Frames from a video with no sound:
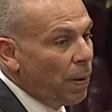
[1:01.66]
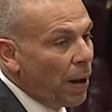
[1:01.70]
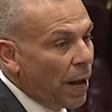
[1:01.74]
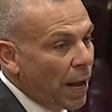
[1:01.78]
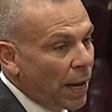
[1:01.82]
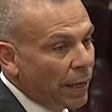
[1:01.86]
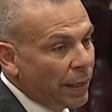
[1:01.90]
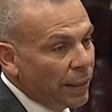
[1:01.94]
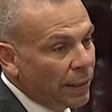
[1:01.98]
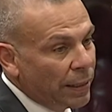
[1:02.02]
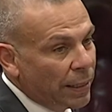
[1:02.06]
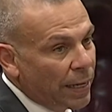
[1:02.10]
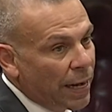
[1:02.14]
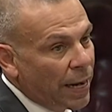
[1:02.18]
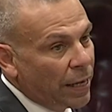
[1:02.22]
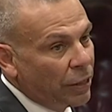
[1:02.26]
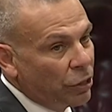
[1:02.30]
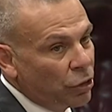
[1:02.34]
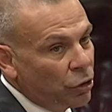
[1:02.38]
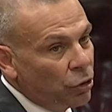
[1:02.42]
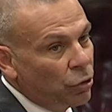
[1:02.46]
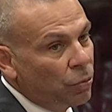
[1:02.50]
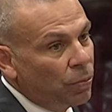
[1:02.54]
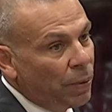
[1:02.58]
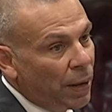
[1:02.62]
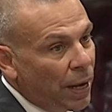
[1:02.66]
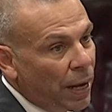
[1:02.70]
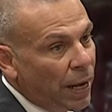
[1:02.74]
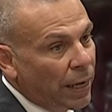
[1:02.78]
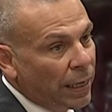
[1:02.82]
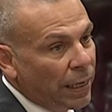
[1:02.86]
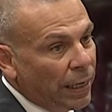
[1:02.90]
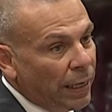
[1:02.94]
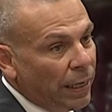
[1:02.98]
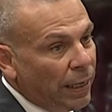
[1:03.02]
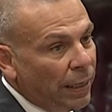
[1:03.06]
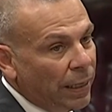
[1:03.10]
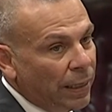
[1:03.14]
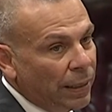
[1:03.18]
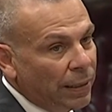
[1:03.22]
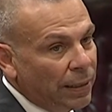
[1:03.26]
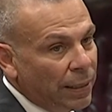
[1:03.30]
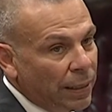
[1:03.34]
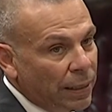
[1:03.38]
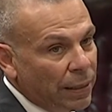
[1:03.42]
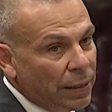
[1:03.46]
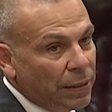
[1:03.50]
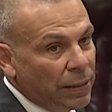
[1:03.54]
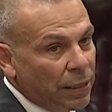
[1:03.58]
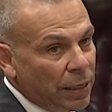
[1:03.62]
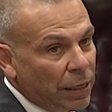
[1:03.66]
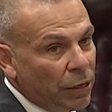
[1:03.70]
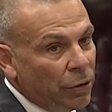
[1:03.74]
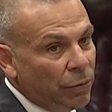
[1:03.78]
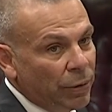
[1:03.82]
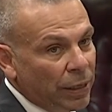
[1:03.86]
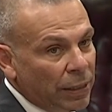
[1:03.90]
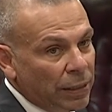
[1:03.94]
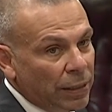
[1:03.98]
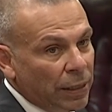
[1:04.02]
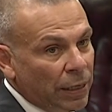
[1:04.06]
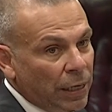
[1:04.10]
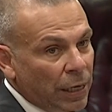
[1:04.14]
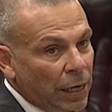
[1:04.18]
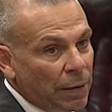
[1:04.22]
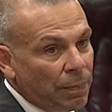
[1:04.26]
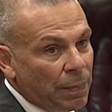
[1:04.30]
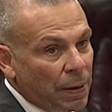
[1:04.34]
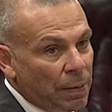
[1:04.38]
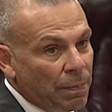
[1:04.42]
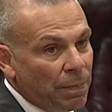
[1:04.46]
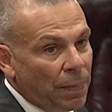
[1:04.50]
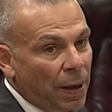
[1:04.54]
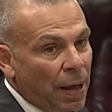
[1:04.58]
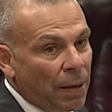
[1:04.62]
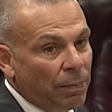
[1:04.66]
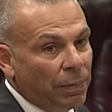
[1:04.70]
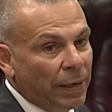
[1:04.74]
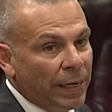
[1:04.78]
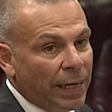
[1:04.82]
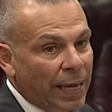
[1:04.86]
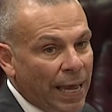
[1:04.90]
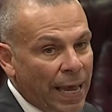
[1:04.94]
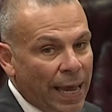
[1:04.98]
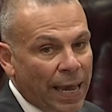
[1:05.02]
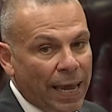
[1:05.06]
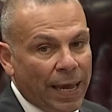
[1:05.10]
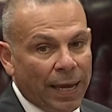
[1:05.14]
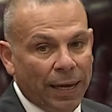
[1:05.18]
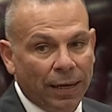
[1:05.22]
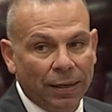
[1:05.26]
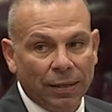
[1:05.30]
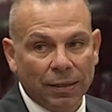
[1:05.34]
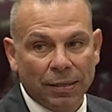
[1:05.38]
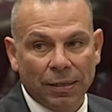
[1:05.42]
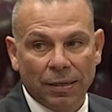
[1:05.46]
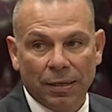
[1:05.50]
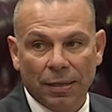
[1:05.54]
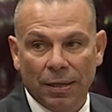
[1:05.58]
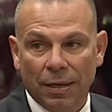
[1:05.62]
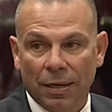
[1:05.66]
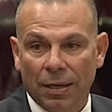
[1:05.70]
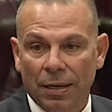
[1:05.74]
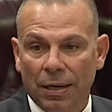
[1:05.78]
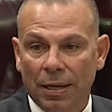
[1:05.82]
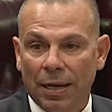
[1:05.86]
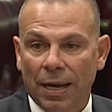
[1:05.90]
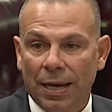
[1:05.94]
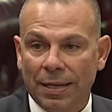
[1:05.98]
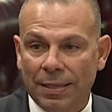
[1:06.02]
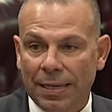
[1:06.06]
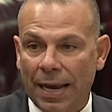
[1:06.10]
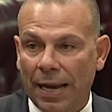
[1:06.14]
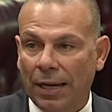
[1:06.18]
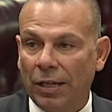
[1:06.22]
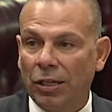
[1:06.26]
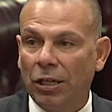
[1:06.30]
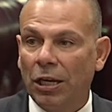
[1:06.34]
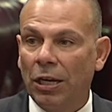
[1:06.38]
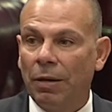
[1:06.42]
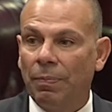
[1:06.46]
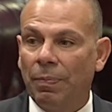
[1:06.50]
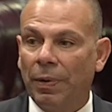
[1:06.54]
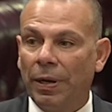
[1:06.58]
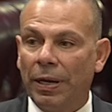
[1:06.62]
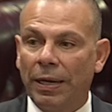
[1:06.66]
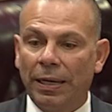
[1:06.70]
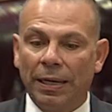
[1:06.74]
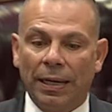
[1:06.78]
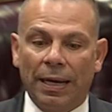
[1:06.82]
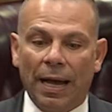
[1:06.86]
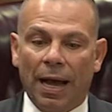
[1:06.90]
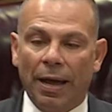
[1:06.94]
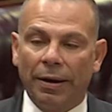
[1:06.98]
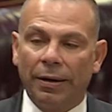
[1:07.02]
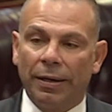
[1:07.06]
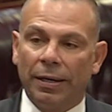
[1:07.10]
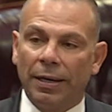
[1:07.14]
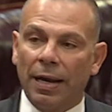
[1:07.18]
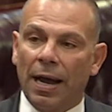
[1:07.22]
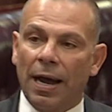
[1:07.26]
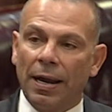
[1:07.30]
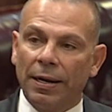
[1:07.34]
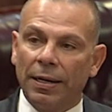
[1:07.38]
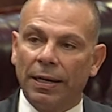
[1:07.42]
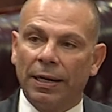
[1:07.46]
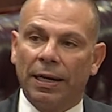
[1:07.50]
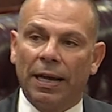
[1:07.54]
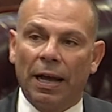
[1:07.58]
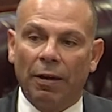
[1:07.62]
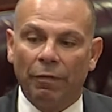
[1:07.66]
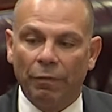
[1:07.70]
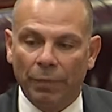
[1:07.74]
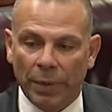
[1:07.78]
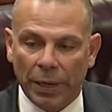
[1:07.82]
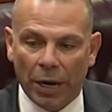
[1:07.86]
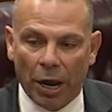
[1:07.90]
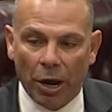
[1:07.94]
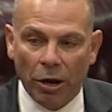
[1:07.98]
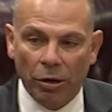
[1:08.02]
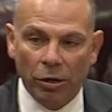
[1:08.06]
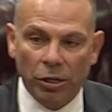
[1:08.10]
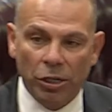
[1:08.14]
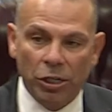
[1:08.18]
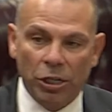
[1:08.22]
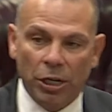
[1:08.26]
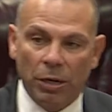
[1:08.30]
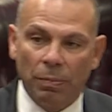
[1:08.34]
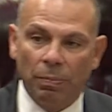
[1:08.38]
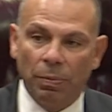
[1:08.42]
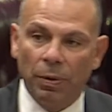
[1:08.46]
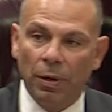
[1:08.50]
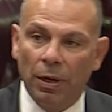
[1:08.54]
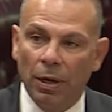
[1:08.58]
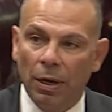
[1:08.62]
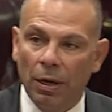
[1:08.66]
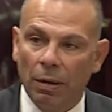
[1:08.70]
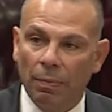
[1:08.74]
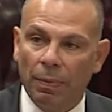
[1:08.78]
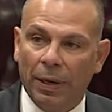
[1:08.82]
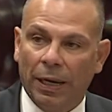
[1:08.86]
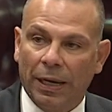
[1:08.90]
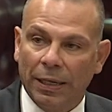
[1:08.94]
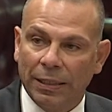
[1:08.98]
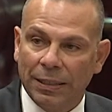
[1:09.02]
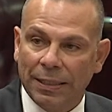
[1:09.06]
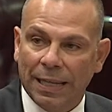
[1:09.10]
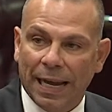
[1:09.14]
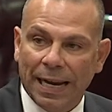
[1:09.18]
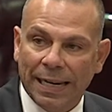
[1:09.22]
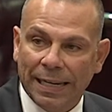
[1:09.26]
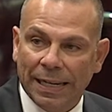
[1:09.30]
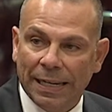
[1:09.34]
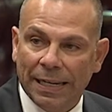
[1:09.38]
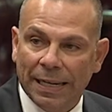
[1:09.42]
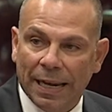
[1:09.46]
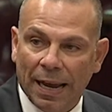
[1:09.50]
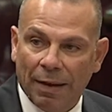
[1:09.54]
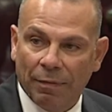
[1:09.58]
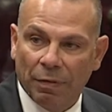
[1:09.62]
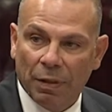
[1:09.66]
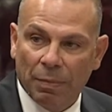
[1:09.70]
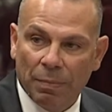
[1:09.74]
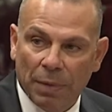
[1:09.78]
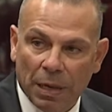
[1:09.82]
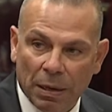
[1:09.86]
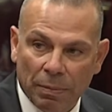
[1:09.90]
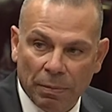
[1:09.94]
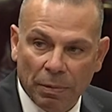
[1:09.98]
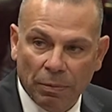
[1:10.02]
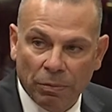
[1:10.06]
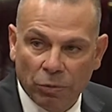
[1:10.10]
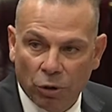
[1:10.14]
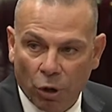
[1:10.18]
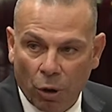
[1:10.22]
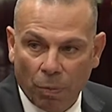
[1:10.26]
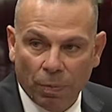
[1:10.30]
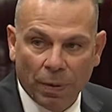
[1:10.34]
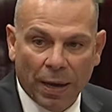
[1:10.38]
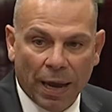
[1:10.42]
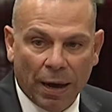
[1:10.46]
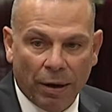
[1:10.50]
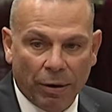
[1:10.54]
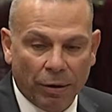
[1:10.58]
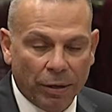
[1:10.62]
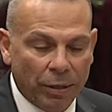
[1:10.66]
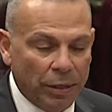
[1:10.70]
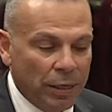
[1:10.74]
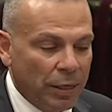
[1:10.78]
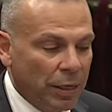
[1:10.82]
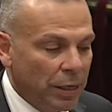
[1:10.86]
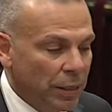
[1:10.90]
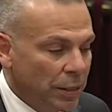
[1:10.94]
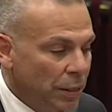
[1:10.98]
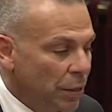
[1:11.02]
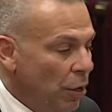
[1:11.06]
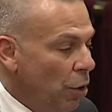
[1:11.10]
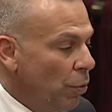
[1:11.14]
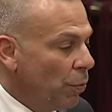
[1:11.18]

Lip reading: party, the National Party, did a deal with to keep in public hands, has actually been gutted under government ownership because they didn't have the minimum job guarantees.